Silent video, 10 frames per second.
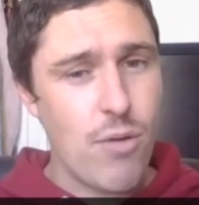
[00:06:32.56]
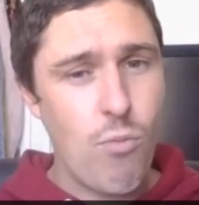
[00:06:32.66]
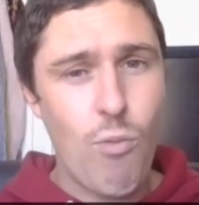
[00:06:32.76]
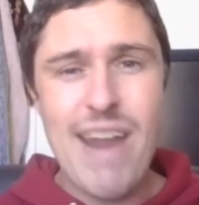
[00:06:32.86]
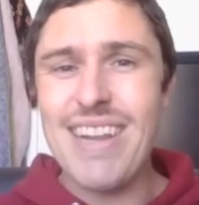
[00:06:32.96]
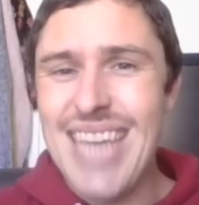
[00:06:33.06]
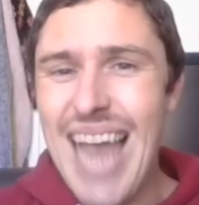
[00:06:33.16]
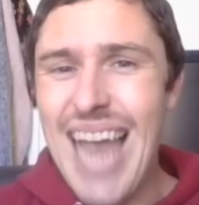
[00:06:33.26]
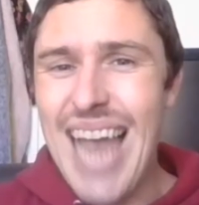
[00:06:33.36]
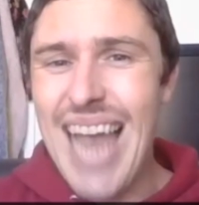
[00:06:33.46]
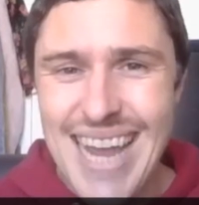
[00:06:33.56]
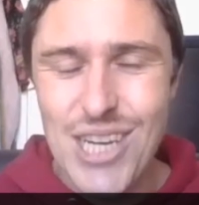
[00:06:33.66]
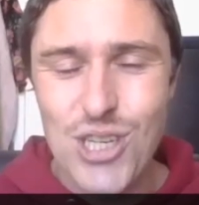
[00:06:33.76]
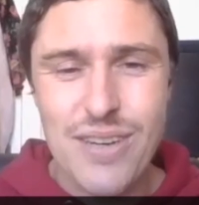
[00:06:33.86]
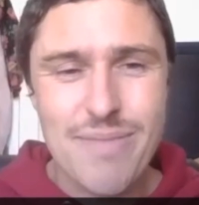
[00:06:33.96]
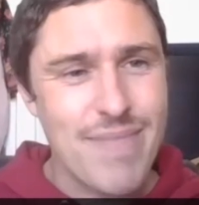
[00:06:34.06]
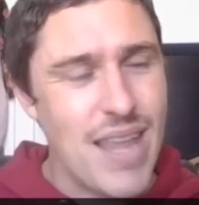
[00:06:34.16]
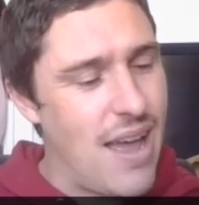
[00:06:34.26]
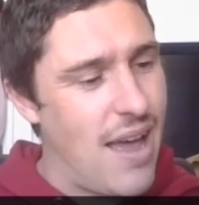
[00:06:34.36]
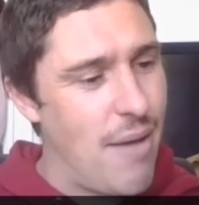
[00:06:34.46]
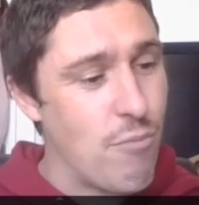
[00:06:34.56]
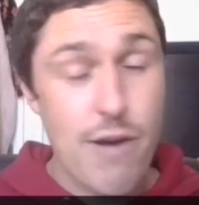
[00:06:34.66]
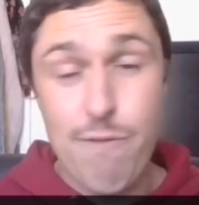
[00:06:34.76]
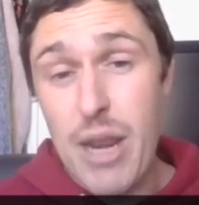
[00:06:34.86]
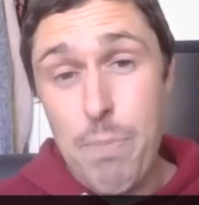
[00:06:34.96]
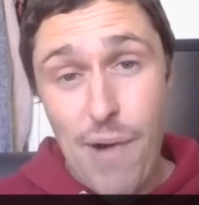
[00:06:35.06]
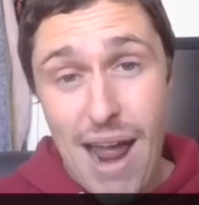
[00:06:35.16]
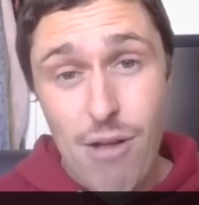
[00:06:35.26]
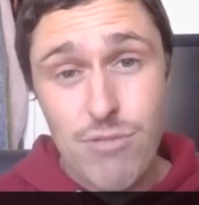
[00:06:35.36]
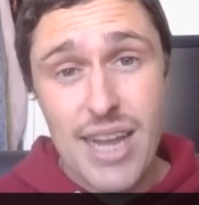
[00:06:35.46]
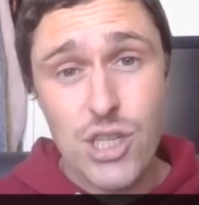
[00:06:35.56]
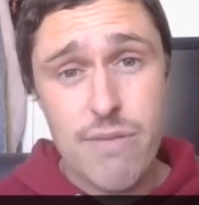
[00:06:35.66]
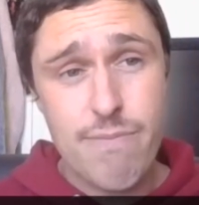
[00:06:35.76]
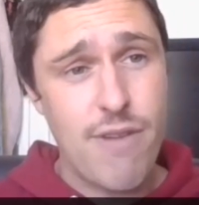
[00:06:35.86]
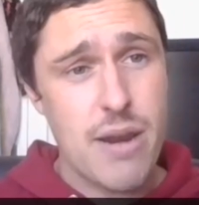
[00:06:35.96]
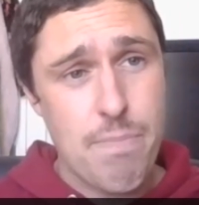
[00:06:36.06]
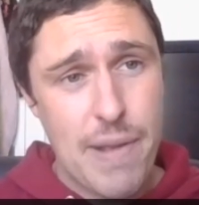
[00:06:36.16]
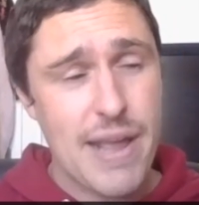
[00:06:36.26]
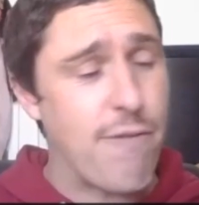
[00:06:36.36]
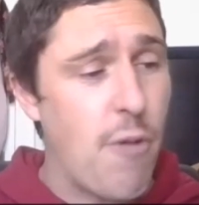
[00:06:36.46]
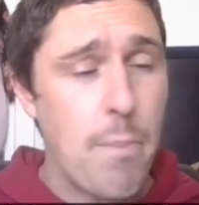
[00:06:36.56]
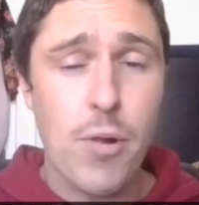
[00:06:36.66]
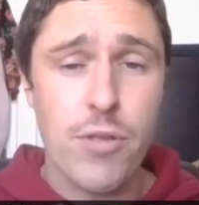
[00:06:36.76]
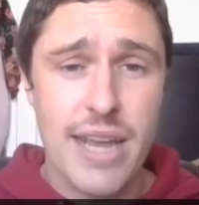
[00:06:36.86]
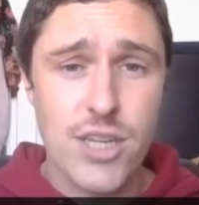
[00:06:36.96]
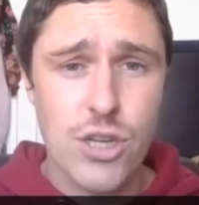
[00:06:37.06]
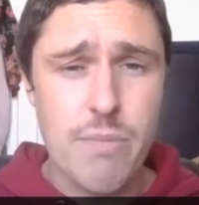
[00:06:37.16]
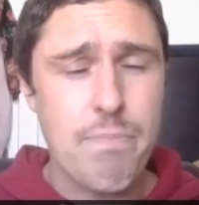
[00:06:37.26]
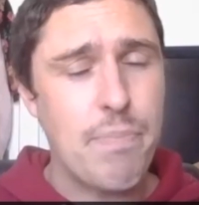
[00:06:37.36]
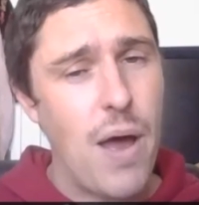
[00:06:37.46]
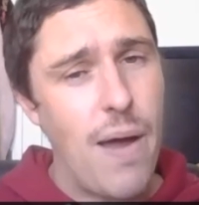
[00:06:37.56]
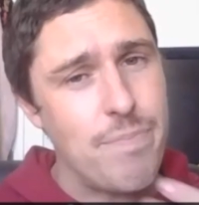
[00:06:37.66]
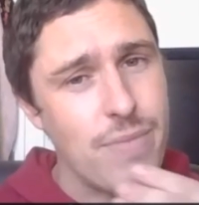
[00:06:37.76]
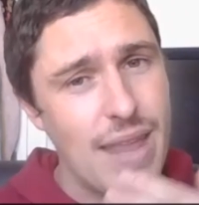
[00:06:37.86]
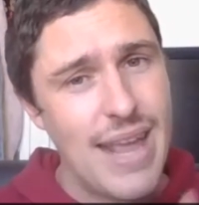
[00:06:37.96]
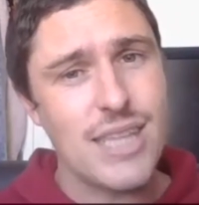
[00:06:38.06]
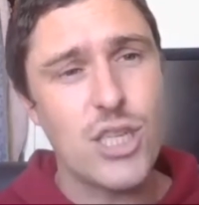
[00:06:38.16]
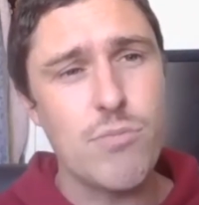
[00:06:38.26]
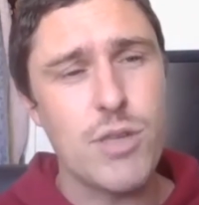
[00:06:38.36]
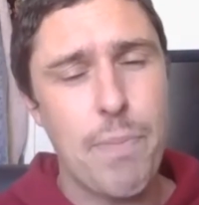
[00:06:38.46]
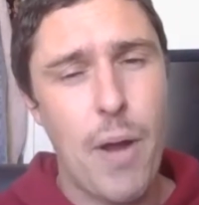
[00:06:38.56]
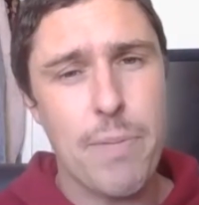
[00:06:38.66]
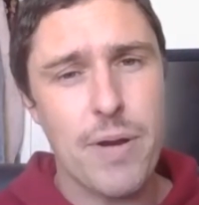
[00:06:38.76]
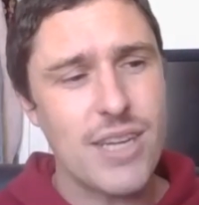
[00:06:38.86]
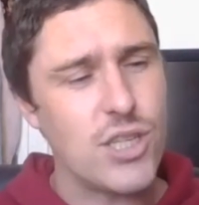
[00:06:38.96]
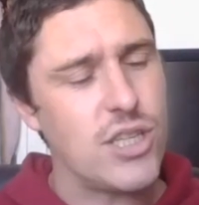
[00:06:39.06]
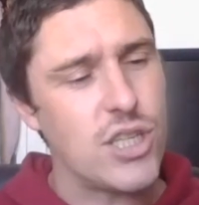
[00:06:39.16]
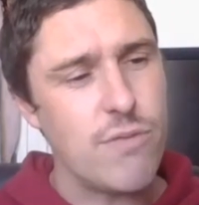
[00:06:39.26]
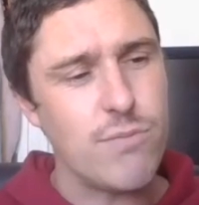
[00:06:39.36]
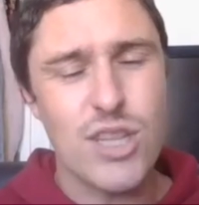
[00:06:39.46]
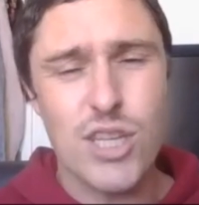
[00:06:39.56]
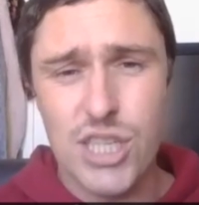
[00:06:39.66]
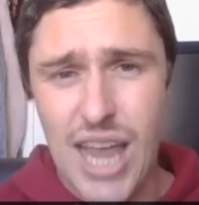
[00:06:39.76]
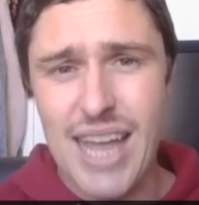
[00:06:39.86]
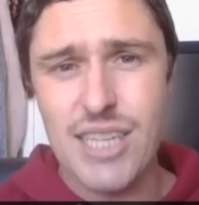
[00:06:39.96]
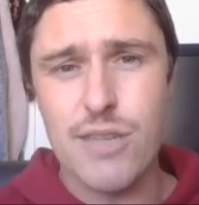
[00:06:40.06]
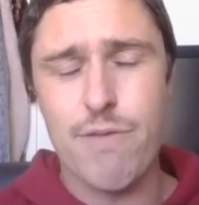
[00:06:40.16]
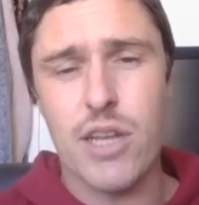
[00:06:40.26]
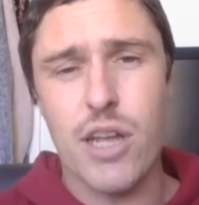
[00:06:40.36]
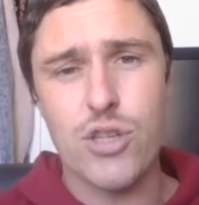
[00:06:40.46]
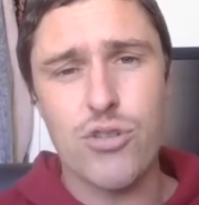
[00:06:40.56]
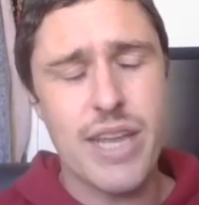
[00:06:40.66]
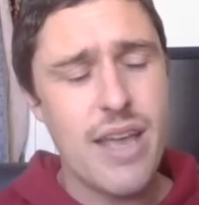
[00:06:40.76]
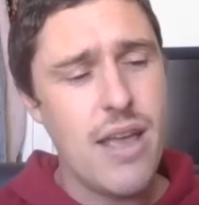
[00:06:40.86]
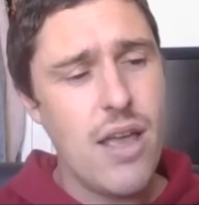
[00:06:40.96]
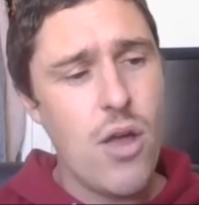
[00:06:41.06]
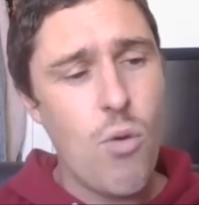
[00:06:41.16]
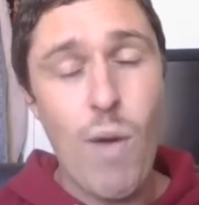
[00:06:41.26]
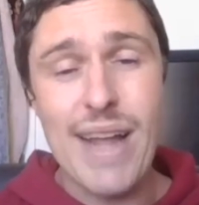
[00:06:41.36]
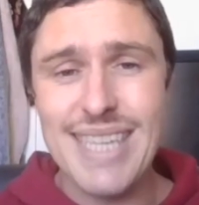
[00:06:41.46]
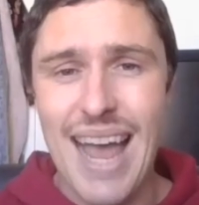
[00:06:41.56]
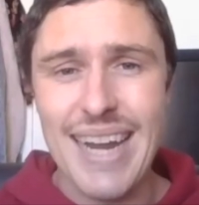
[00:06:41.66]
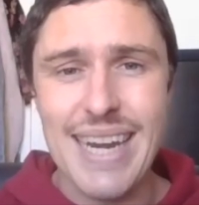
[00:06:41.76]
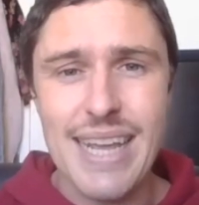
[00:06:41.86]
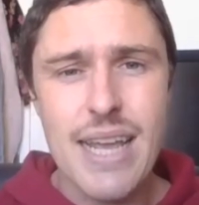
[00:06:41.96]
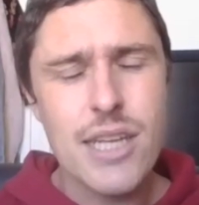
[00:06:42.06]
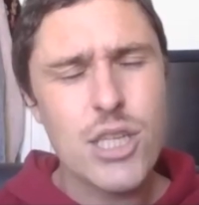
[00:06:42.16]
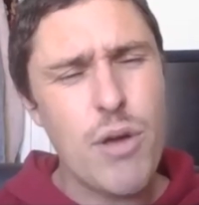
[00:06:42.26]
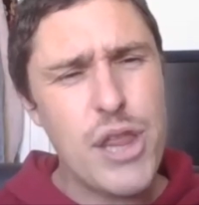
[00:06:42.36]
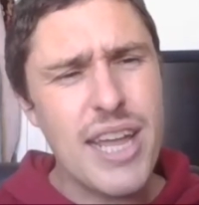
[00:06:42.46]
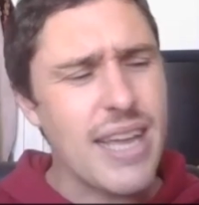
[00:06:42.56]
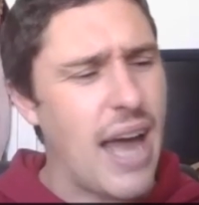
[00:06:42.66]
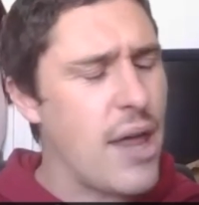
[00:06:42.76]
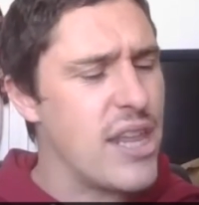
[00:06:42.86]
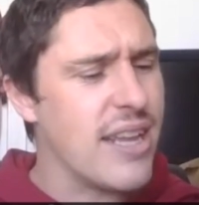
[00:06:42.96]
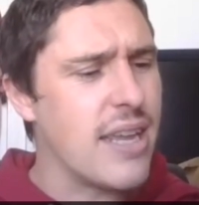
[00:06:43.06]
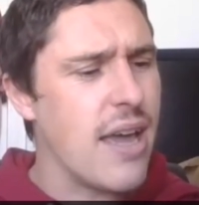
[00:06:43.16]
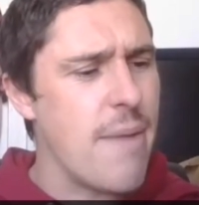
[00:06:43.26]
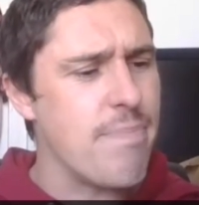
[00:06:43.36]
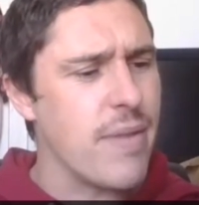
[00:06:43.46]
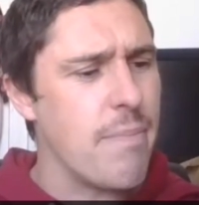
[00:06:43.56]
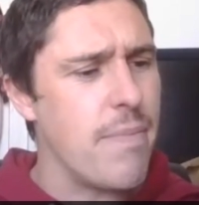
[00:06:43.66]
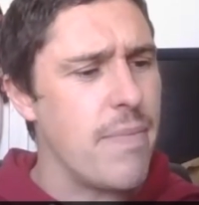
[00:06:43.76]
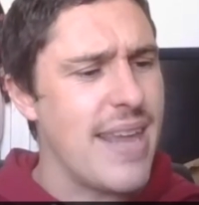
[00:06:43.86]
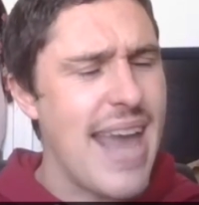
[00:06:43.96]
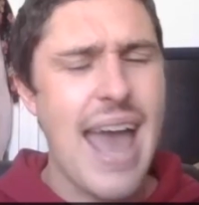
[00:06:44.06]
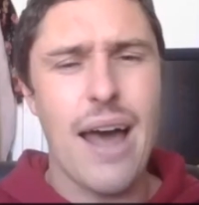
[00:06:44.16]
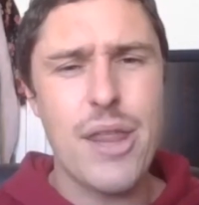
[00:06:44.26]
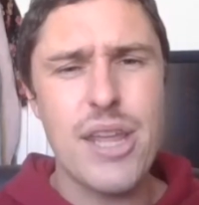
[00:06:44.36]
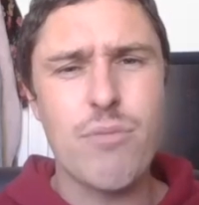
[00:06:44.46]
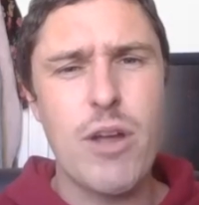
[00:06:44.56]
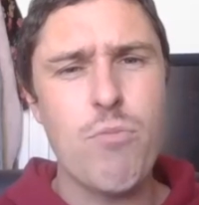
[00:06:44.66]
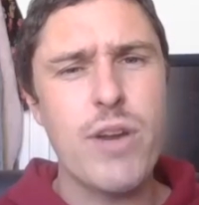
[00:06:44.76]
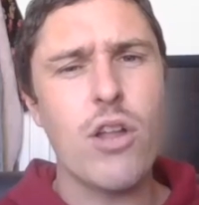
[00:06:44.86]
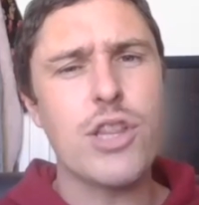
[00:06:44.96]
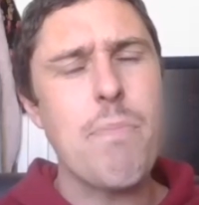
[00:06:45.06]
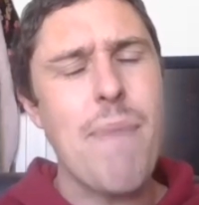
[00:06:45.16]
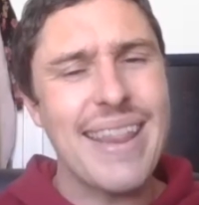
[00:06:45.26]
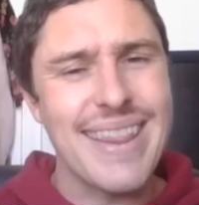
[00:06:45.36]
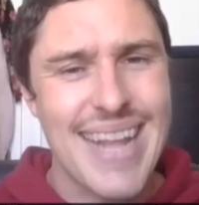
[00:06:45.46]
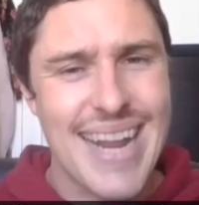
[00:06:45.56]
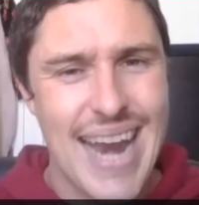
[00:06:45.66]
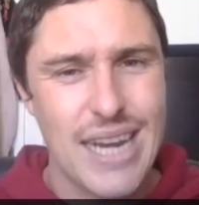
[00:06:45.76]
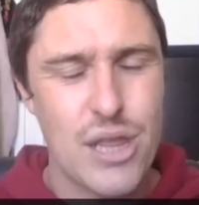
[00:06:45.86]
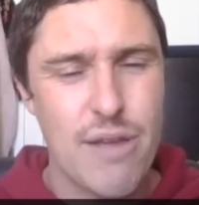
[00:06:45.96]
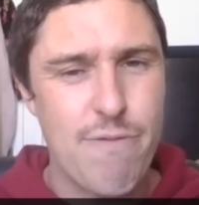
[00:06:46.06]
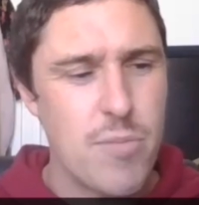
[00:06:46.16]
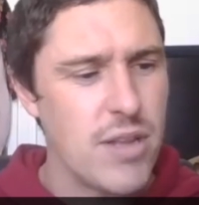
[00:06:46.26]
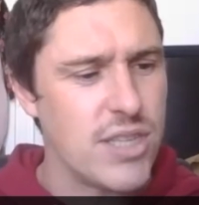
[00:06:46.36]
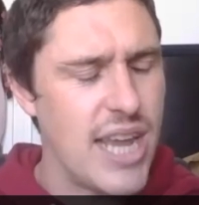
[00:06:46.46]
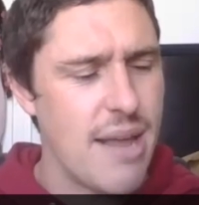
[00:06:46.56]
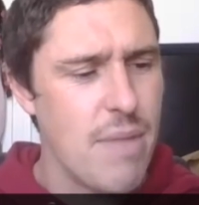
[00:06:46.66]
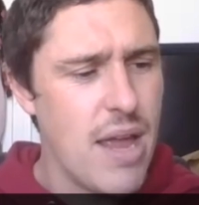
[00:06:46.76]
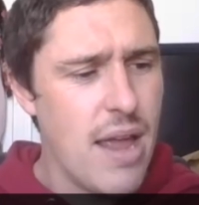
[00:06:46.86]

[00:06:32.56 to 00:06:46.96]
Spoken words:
We're a tiny nation. We're a very proud nation, very big football nation, but in terms of population, in terms of the size of the country, we're tiny. So I think we're not demanding anything from the team,